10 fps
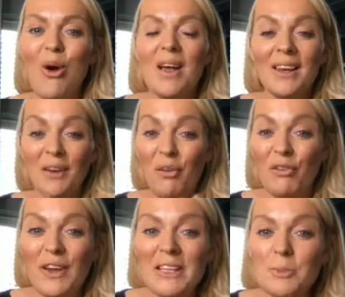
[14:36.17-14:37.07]
Like,
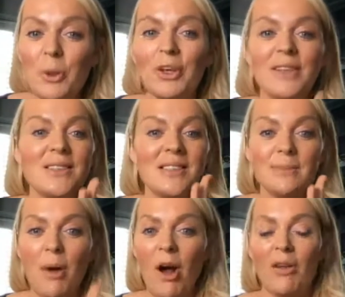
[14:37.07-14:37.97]
Facebook is
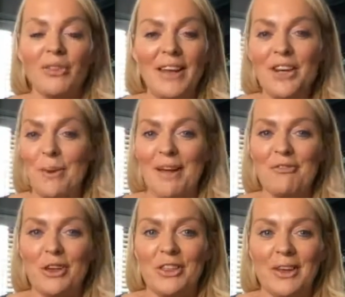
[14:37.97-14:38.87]
smart. They know
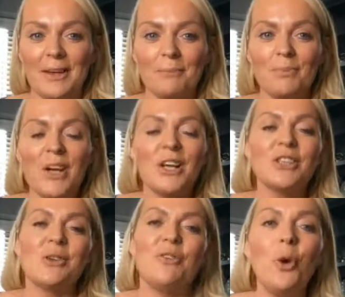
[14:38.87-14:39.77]
everything. So
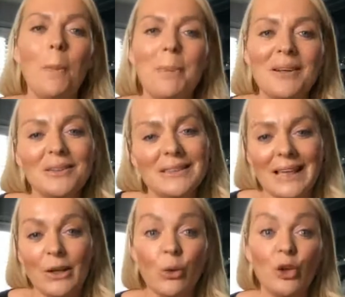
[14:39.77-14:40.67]
if you're building,
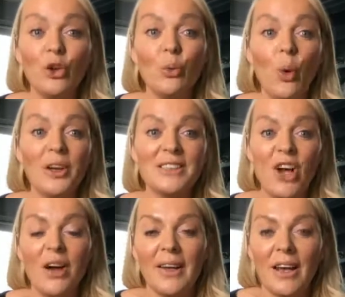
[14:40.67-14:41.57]
or you want to
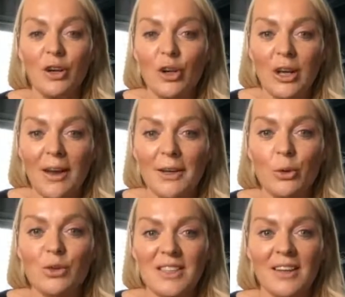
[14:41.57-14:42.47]
target a lookalike
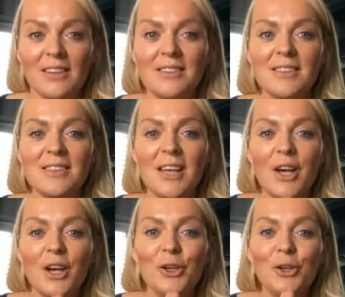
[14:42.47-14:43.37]
audience,
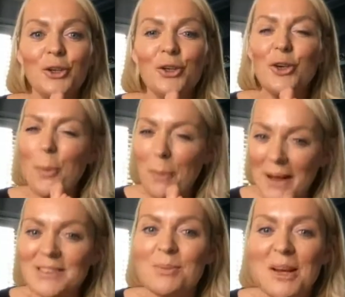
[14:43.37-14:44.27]
you best
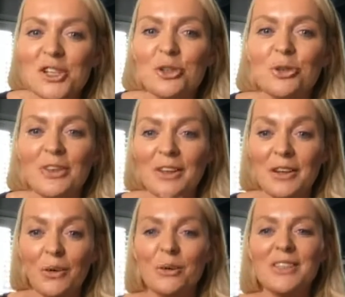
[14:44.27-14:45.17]
make sure that the
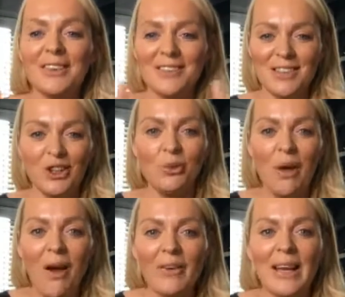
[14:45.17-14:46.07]
audience that you
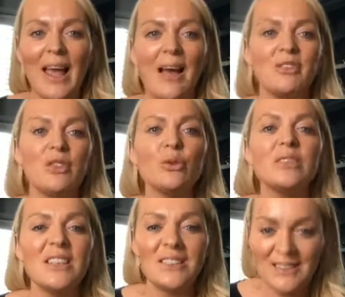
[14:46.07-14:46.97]
currently have is an
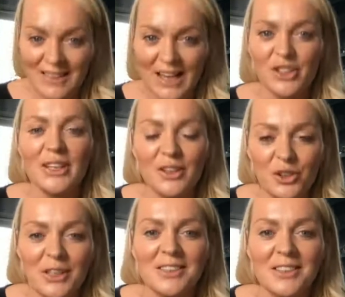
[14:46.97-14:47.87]
audience that's actually
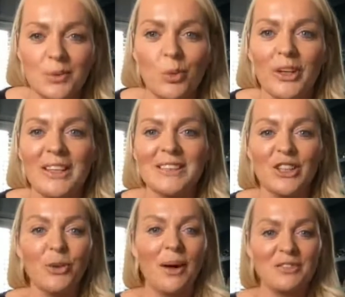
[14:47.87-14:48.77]
interested in what it is that you
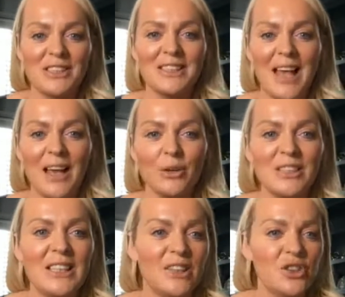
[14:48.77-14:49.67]
have to sell or
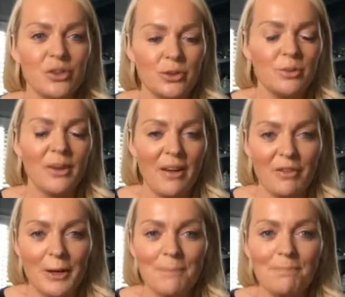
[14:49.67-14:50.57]
teach or whatever.
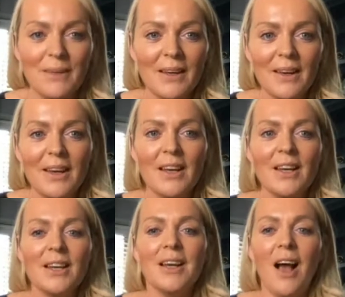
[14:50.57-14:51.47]

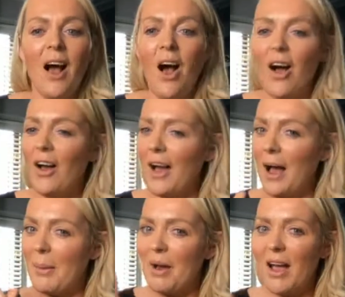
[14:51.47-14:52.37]

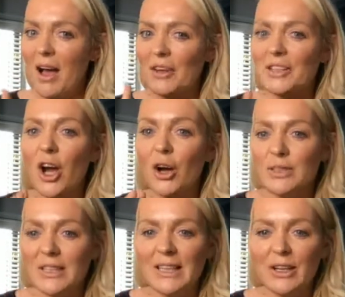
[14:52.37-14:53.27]
Have I
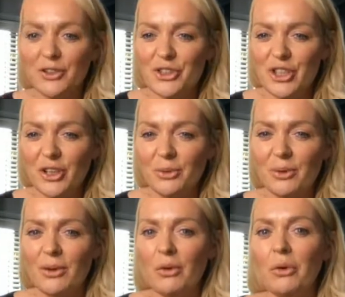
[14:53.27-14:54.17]
totally lost you?
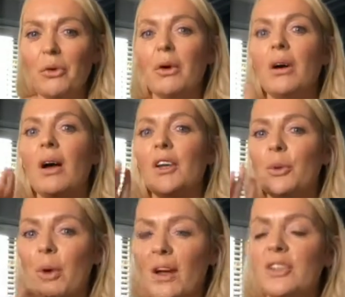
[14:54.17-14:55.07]
Or are you
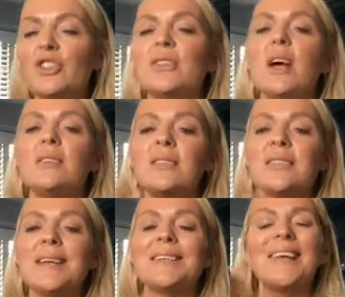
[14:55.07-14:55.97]
kind of just
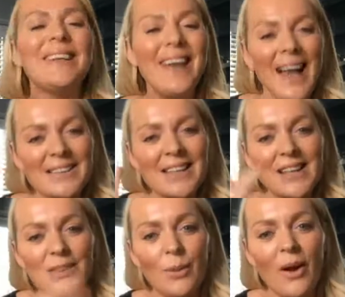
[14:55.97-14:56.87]
understanding, like, yes, that's
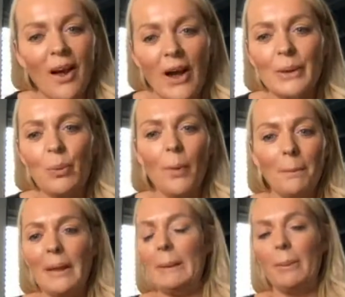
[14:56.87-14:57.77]
why I want people.